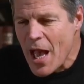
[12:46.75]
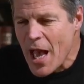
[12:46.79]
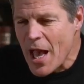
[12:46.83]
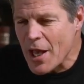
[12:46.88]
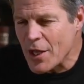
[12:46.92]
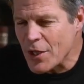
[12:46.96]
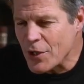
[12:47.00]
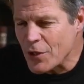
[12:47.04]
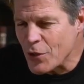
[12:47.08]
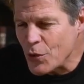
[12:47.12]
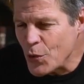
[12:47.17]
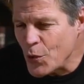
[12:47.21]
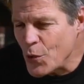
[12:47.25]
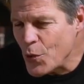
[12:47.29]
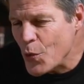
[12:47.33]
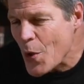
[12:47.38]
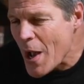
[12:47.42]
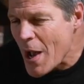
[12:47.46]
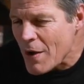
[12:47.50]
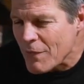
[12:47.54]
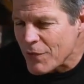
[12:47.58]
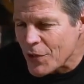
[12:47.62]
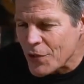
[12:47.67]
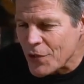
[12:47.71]
And
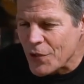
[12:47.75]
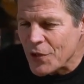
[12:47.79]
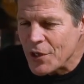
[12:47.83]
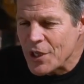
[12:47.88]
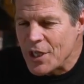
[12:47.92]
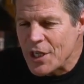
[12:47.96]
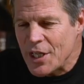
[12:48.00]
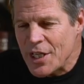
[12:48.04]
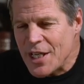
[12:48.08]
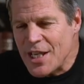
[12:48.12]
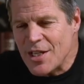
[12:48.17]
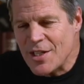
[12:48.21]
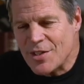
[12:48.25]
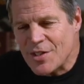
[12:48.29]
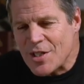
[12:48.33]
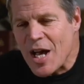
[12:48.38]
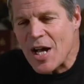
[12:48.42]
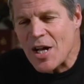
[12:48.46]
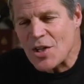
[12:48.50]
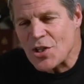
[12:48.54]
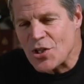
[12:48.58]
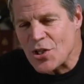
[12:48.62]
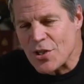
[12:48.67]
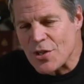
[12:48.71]
whoever he
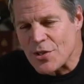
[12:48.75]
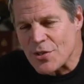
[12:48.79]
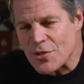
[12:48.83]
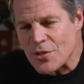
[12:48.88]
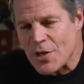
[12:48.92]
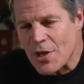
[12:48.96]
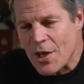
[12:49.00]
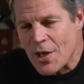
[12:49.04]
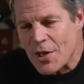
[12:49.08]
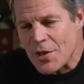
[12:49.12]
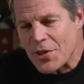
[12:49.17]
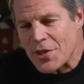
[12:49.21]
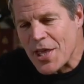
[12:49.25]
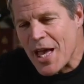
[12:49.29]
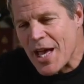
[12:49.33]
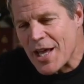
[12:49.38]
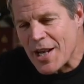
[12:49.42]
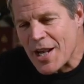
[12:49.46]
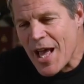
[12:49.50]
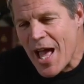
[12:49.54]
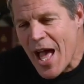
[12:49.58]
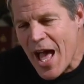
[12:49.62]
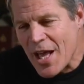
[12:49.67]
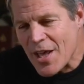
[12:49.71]
touches
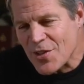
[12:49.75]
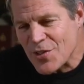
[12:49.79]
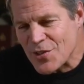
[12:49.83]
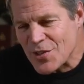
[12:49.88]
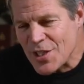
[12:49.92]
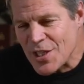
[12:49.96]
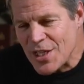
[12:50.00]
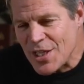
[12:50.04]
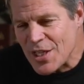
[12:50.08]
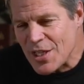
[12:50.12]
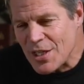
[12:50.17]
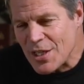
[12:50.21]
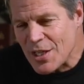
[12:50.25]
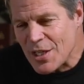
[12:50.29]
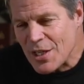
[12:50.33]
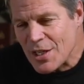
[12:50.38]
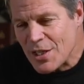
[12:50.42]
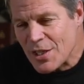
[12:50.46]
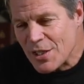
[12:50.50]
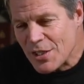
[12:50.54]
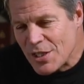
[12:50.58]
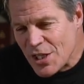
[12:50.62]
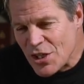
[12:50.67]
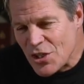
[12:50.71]
that has the
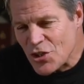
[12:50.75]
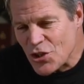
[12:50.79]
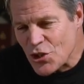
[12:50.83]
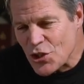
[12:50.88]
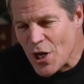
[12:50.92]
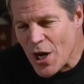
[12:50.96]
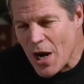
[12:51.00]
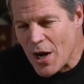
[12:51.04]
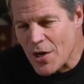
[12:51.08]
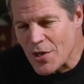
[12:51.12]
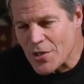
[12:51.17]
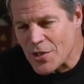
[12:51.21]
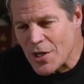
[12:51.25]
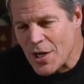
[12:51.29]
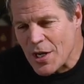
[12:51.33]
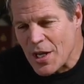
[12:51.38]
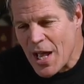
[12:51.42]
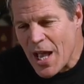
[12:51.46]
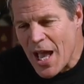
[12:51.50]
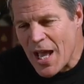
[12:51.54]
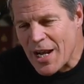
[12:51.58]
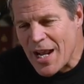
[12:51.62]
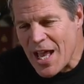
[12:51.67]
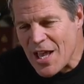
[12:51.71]
discharge,
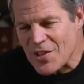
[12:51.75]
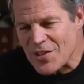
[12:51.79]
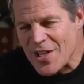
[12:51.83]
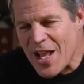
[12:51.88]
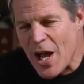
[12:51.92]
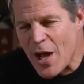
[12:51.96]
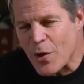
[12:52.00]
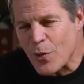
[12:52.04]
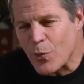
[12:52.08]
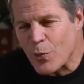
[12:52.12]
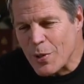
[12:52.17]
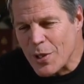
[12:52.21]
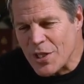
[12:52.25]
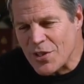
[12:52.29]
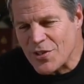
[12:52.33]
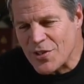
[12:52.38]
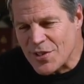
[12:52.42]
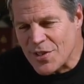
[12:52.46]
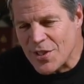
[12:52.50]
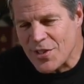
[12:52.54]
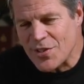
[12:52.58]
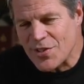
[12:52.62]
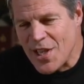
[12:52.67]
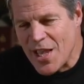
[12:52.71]
and has not
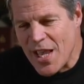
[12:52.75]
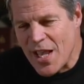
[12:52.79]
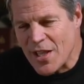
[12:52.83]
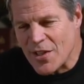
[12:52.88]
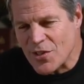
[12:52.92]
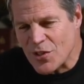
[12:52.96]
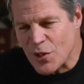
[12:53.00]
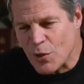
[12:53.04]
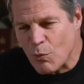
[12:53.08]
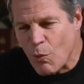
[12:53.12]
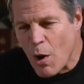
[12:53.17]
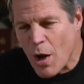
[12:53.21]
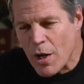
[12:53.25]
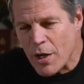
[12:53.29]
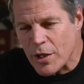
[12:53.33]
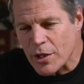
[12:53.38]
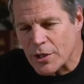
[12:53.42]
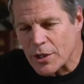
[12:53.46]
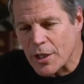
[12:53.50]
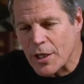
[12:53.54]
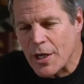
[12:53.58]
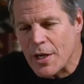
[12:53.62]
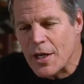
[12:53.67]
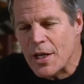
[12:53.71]
rinsed his hands in
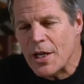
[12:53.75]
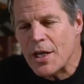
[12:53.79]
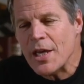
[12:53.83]
water,